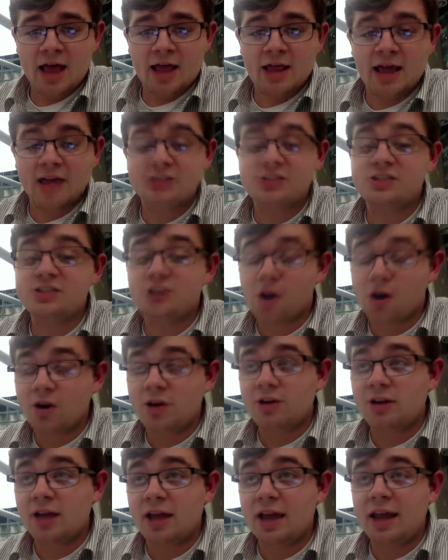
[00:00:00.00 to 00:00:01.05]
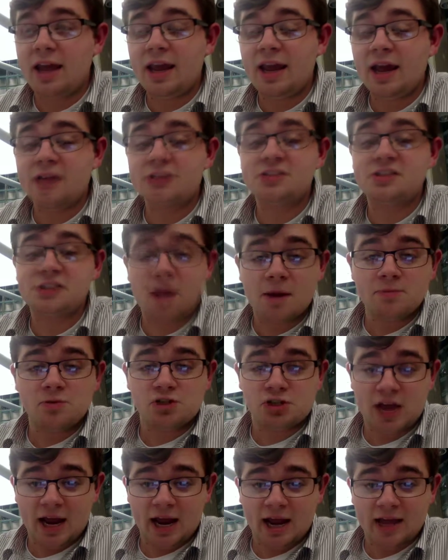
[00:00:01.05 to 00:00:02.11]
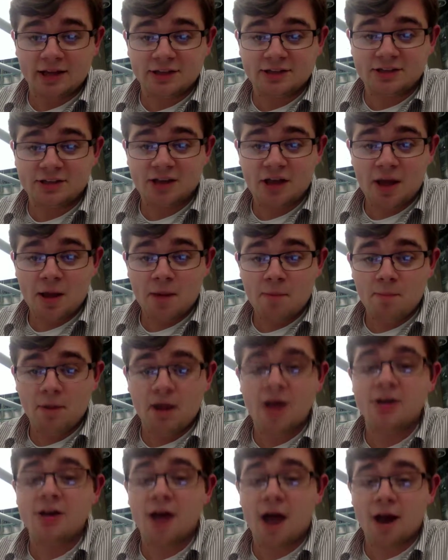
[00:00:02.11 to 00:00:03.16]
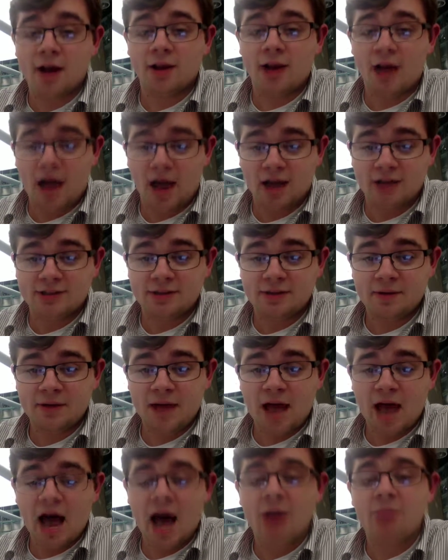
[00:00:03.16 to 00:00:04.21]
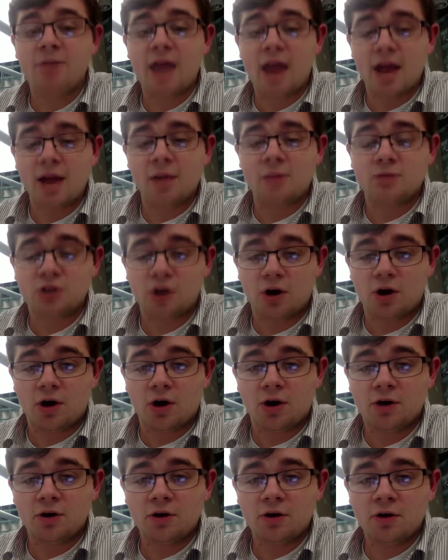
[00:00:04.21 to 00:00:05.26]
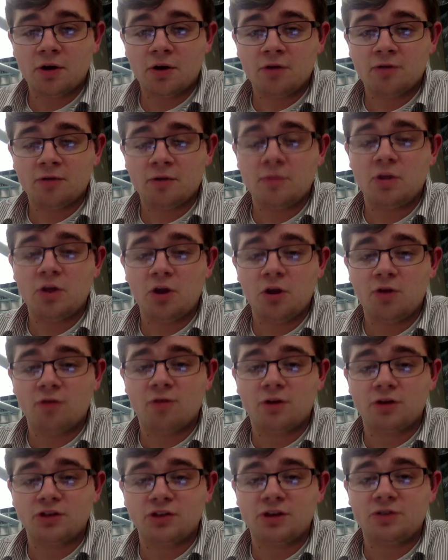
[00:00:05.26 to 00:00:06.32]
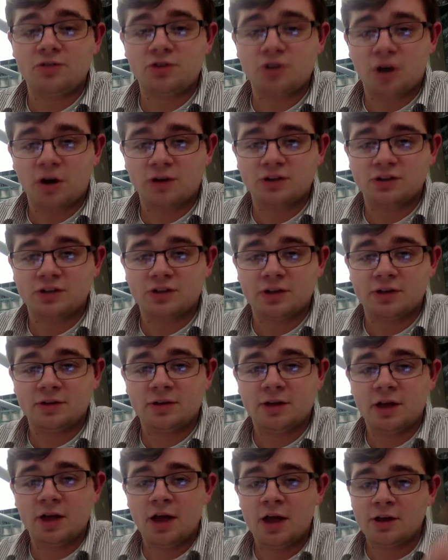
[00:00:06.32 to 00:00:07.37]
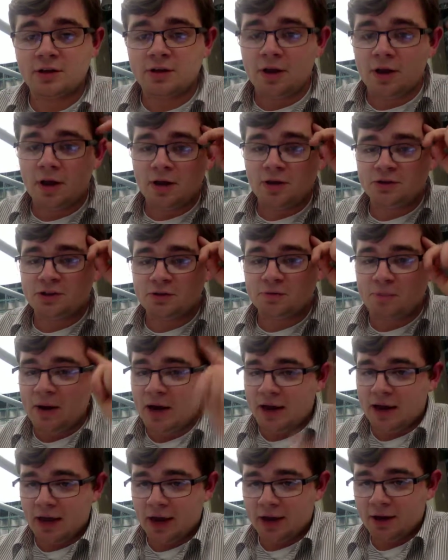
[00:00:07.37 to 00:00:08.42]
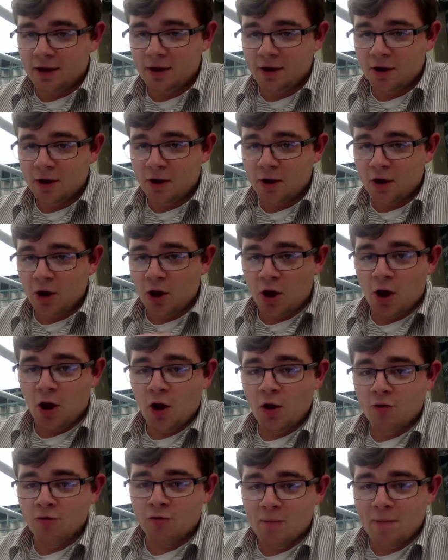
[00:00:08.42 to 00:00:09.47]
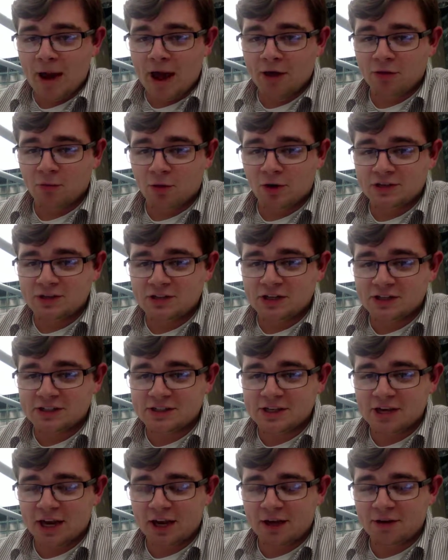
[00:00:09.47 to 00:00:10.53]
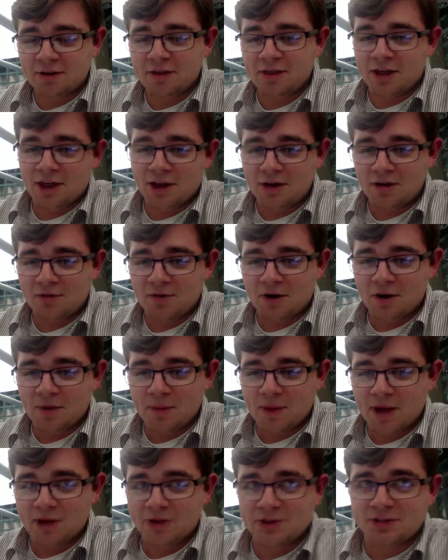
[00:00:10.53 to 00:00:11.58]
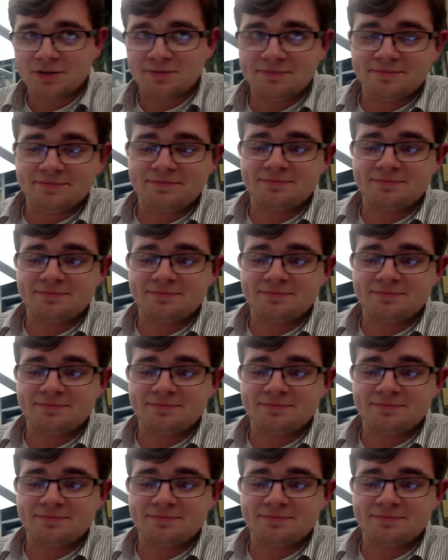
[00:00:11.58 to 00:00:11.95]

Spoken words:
That's certainly some chance, but not a lot. I'm Caleb Turner from the University of Charleston, speaking for Math 116. Thank you very much.